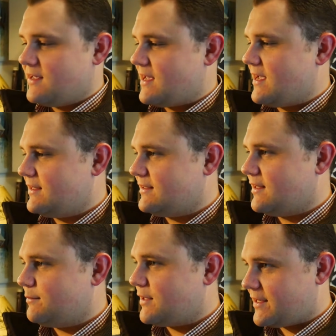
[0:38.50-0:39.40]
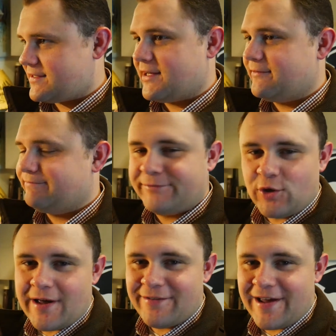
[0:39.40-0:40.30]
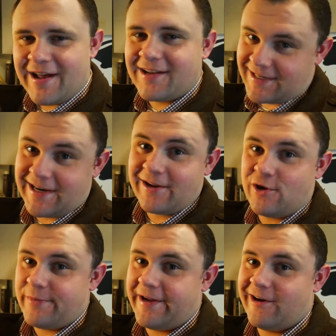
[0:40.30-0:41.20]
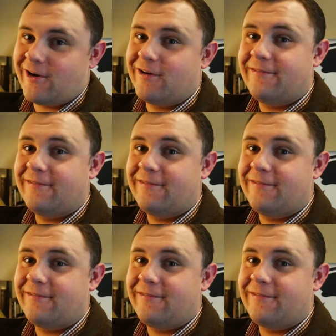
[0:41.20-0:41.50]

And but like I said, don't have a hat because I got to comb my hair.